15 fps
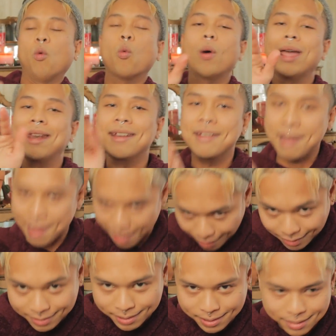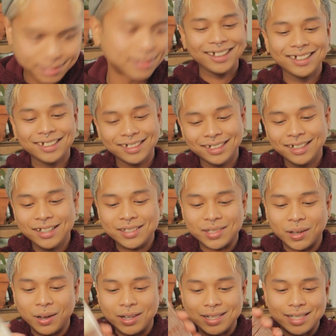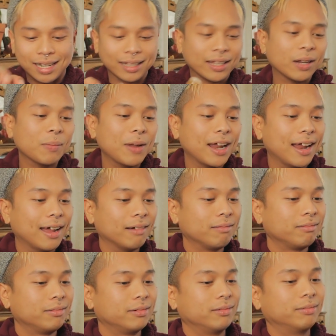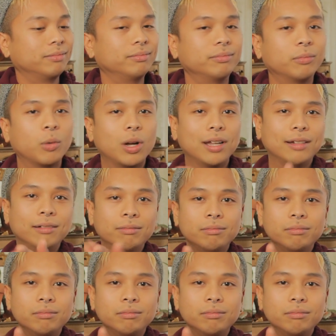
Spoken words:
Windexed. So I just take a little in my hand. 1.